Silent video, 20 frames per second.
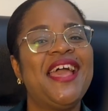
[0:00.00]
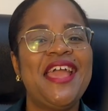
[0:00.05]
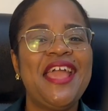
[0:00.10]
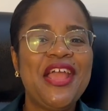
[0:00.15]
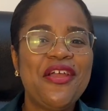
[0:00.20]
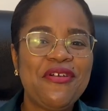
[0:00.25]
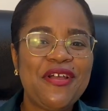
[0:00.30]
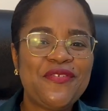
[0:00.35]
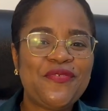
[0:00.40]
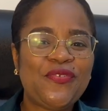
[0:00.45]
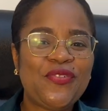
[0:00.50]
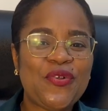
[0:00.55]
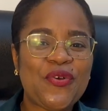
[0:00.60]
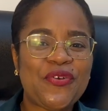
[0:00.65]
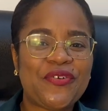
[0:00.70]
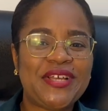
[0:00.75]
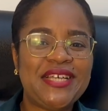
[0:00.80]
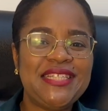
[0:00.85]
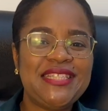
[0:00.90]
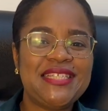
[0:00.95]
Here at
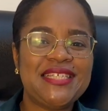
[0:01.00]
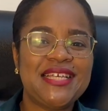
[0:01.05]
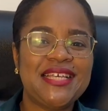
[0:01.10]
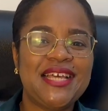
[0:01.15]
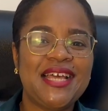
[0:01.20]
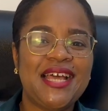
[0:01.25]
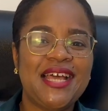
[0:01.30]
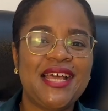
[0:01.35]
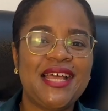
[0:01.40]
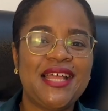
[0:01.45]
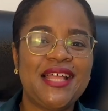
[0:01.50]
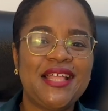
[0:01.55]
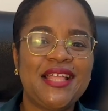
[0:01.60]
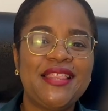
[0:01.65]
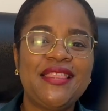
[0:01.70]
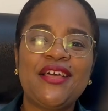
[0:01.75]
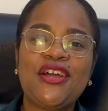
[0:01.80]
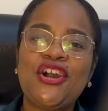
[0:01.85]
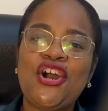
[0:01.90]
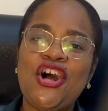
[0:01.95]

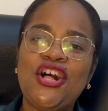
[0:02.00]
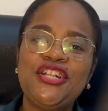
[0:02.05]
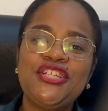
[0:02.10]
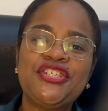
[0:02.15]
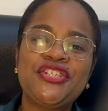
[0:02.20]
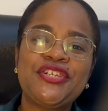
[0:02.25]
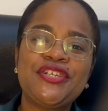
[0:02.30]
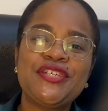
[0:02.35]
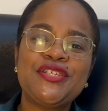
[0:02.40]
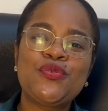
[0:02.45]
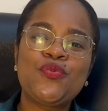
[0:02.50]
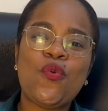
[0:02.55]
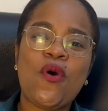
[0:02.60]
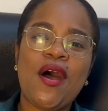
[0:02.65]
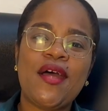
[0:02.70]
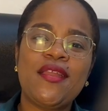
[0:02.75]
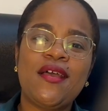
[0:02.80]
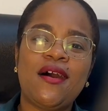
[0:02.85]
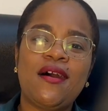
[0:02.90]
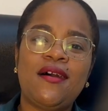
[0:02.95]
Floret, the culture is
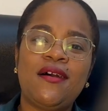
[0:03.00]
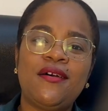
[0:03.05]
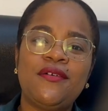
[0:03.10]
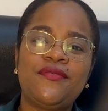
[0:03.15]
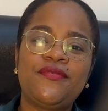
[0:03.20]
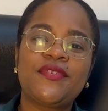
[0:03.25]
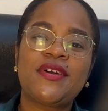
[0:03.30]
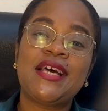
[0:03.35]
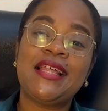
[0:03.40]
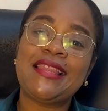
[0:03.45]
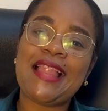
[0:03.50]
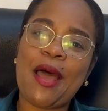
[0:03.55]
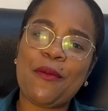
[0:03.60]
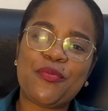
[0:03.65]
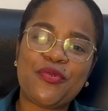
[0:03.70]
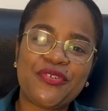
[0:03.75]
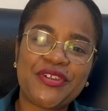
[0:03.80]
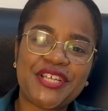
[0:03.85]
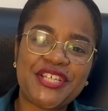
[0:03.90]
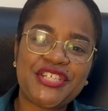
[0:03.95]
one of
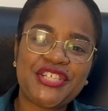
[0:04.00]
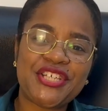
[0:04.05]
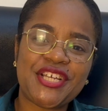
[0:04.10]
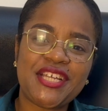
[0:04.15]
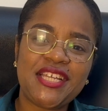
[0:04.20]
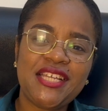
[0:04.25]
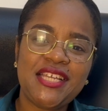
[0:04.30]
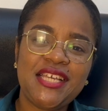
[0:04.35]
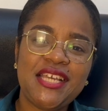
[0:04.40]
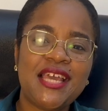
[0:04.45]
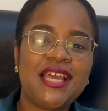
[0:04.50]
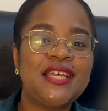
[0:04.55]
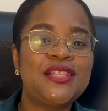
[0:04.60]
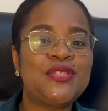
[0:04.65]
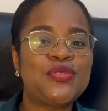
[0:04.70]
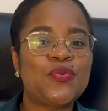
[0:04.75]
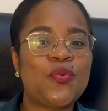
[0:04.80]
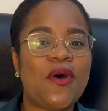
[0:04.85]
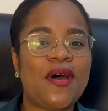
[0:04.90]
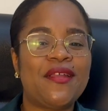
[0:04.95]
collaboration,
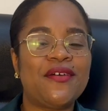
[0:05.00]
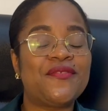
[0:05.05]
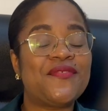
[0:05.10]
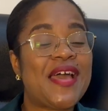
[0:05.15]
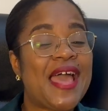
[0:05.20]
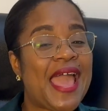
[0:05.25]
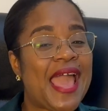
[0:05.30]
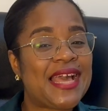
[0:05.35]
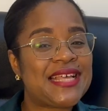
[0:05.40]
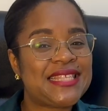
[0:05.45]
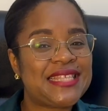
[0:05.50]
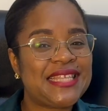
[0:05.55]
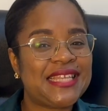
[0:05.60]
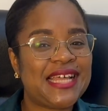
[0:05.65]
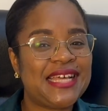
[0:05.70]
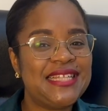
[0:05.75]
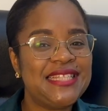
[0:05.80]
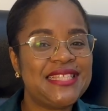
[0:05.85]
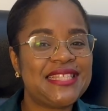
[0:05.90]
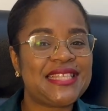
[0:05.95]
it's one of
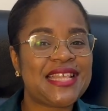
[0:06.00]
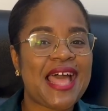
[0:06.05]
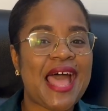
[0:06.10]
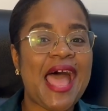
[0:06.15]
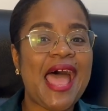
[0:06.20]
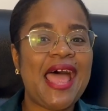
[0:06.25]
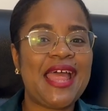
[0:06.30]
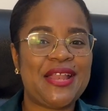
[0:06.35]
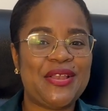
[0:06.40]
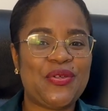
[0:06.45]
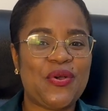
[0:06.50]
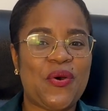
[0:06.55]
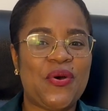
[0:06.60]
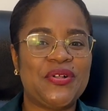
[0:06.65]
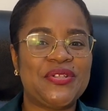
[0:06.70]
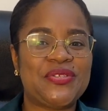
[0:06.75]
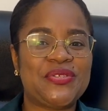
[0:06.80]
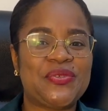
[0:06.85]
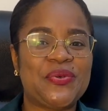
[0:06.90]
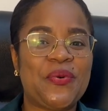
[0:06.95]
excellence, and
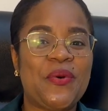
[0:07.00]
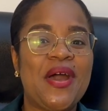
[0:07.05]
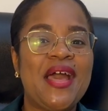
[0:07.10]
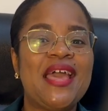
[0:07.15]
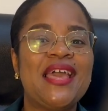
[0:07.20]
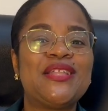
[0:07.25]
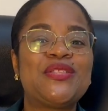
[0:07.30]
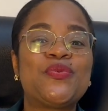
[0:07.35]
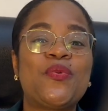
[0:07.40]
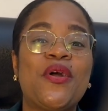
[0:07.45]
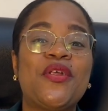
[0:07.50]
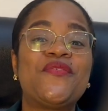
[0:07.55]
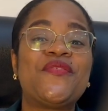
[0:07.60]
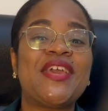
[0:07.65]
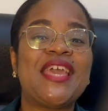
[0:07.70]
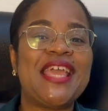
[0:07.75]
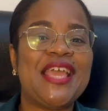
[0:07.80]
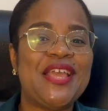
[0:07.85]
also it's one of